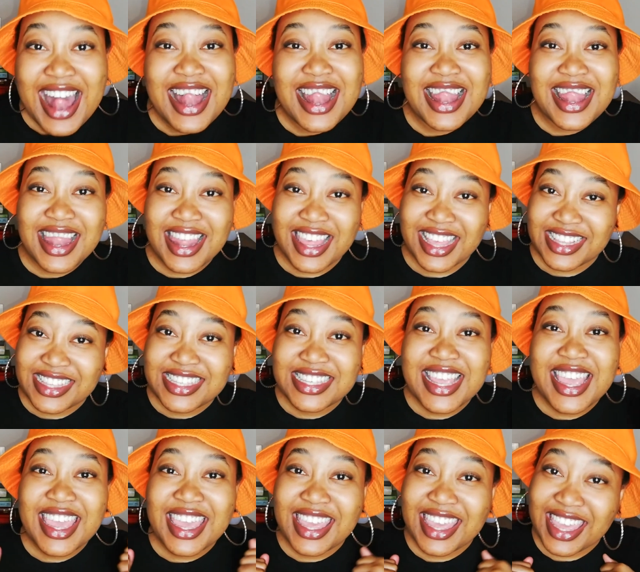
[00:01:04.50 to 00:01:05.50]
let's
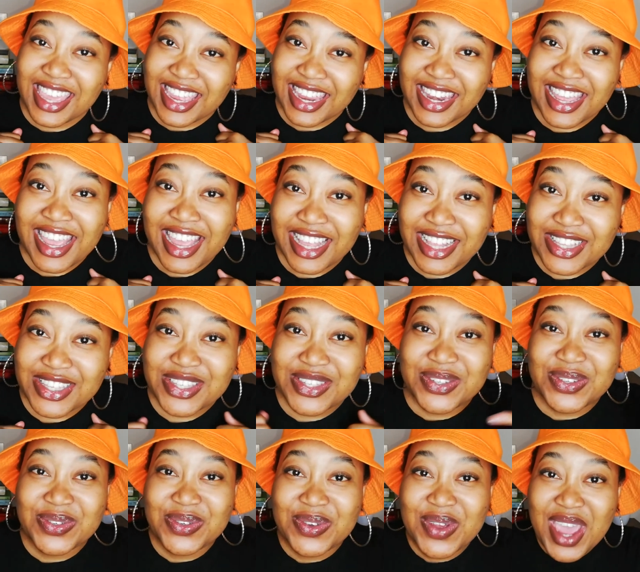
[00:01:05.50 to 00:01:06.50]
get
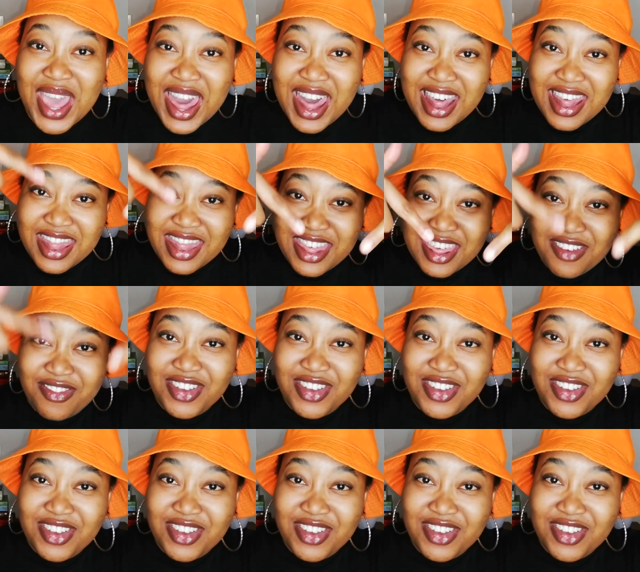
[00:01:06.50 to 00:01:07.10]
into the